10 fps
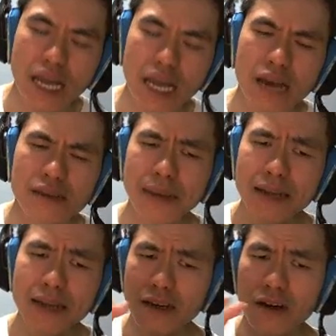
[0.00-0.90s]

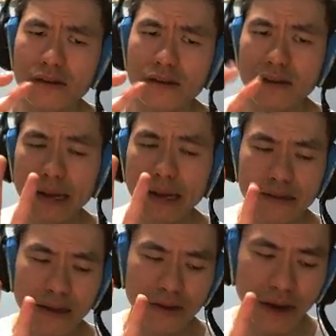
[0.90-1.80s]
Depending on the battle
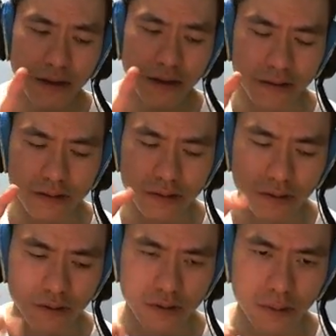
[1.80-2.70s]
that you have.
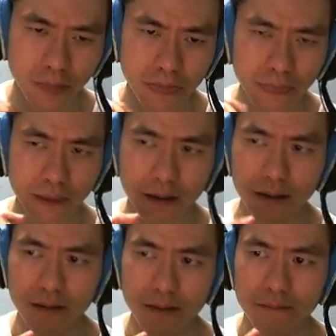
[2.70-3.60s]
So,
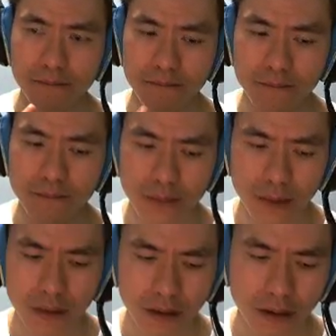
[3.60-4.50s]
now
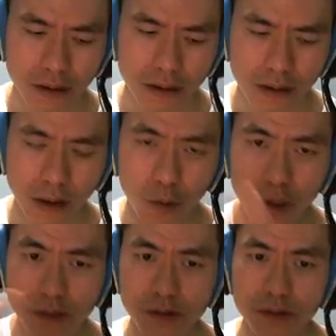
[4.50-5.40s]
Guan
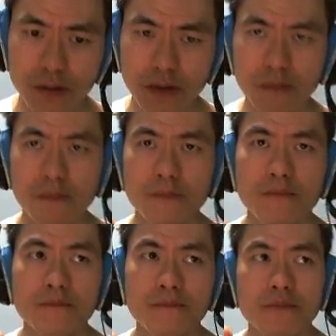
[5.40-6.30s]
Yu team,
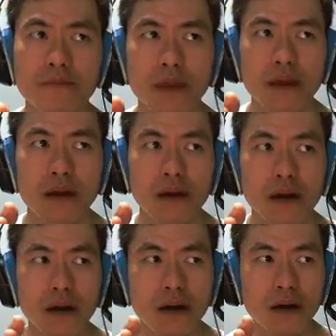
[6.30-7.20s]

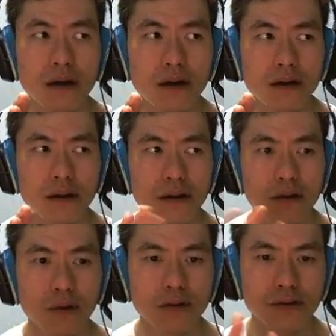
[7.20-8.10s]

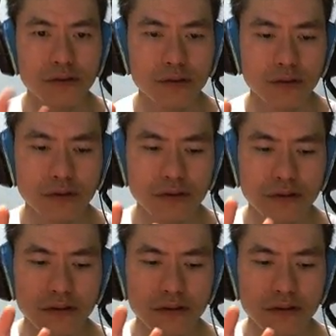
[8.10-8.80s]
Guan Yu's